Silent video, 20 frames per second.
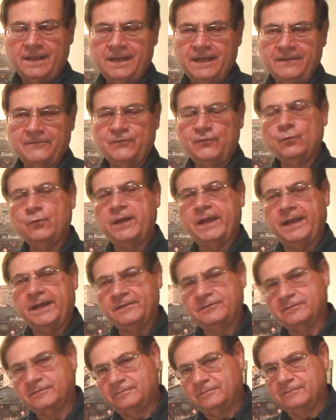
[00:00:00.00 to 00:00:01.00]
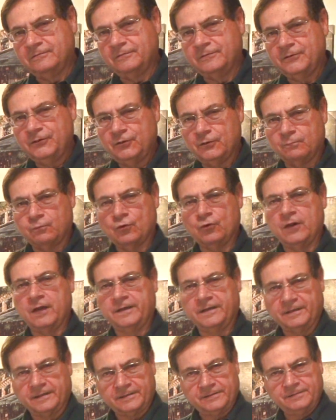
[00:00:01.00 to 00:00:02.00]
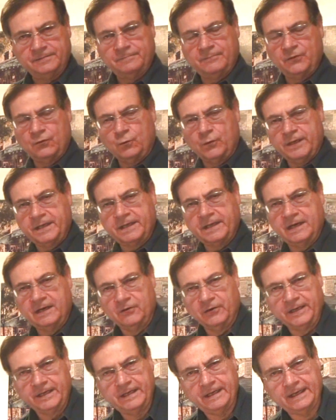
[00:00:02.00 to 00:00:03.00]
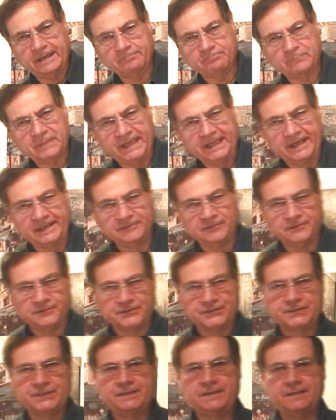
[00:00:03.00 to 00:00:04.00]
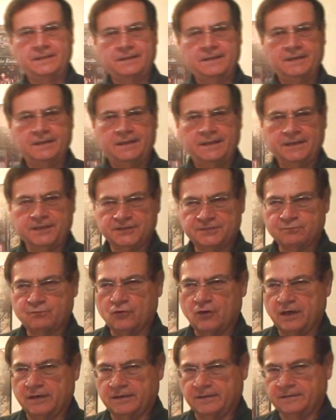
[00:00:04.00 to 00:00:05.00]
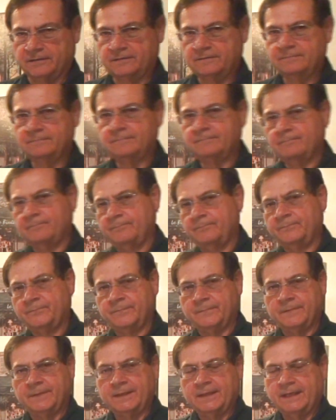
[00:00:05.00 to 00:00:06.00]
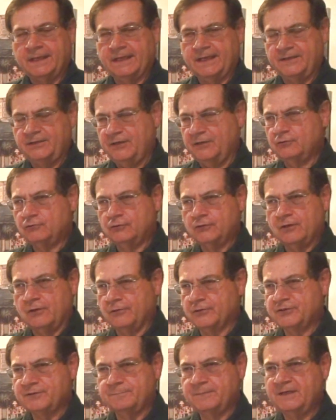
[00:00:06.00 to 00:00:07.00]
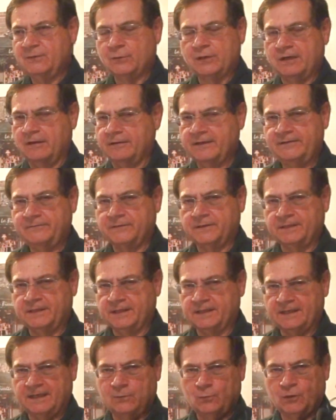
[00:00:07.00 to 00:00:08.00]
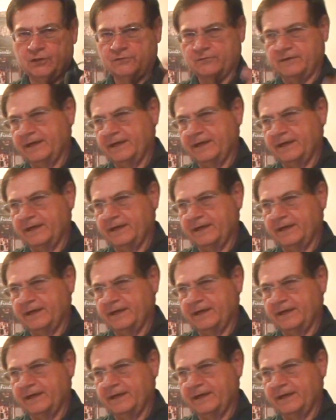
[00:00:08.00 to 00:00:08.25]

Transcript: If you handle your product the way Kerry handles his product, and you'll notice me without even thinking whether